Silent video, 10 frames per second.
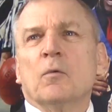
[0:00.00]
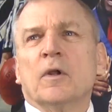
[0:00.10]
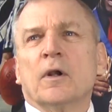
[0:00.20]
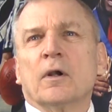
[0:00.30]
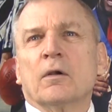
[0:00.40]

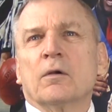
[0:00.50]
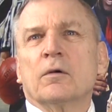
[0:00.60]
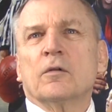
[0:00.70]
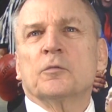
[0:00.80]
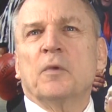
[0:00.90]
when our
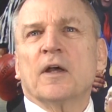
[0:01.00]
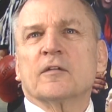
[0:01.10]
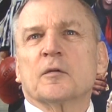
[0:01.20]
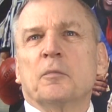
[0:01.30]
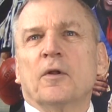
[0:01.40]
girls
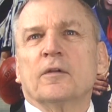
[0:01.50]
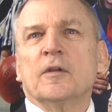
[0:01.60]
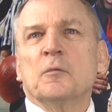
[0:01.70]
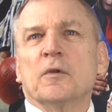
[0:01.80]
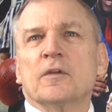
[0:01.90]
basketball
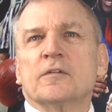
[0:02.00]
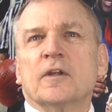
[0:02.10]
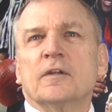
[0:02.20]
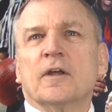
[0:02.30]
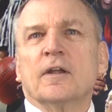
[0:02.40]
team won the
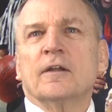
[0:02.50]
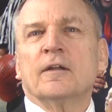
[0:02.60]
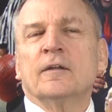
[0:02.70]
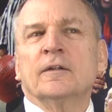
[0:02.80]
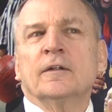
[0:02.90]
state title.
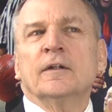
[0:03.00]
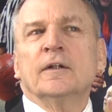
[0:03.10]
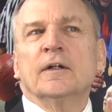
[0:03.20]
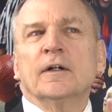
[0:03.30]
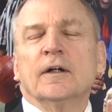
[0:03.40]

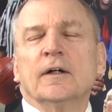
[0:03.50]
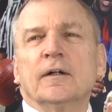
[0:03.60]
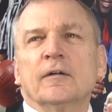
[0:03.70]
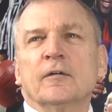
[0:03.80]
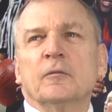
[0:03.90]

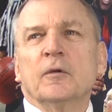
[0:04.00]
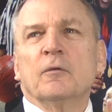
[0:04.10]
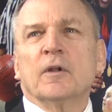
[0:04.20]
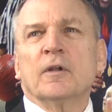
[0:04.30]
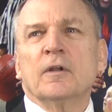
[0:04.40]
We
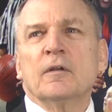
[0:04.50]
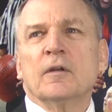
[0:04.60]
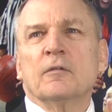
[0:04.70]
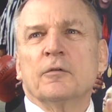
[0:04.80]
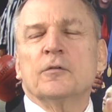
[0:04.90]
won a
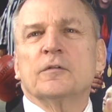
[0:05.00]
few